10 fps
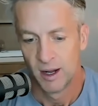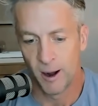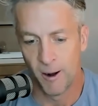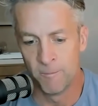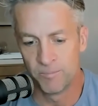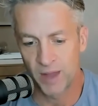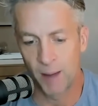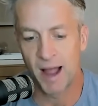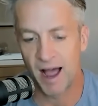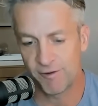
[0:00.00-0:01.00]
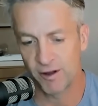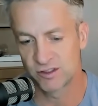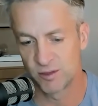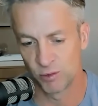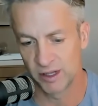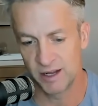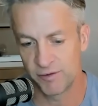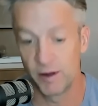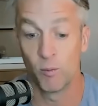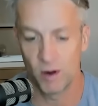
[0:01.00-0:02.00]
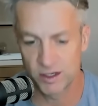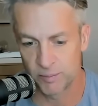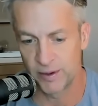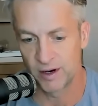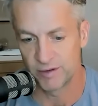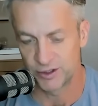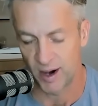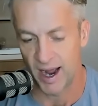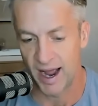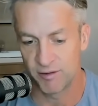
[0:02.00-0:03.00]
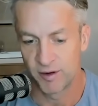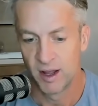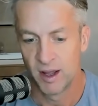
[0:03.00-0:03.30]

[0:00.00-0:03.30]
um, I mean, I felt some relief. It was a bit of a drive.